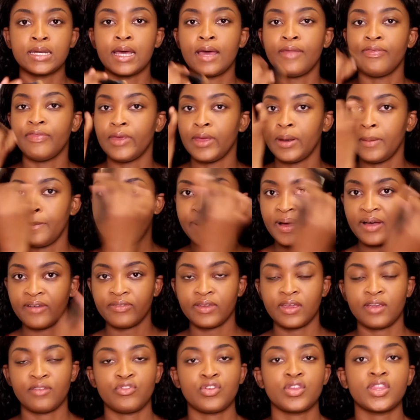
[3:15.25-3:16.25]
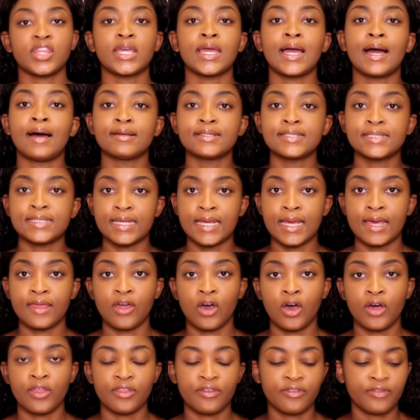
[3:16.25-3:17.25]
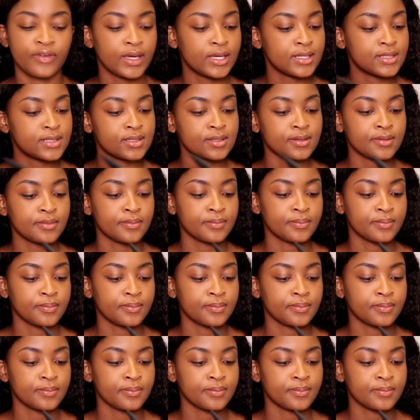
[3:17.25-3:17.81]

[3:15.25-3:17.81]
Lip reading: and then buff everything out together on the face.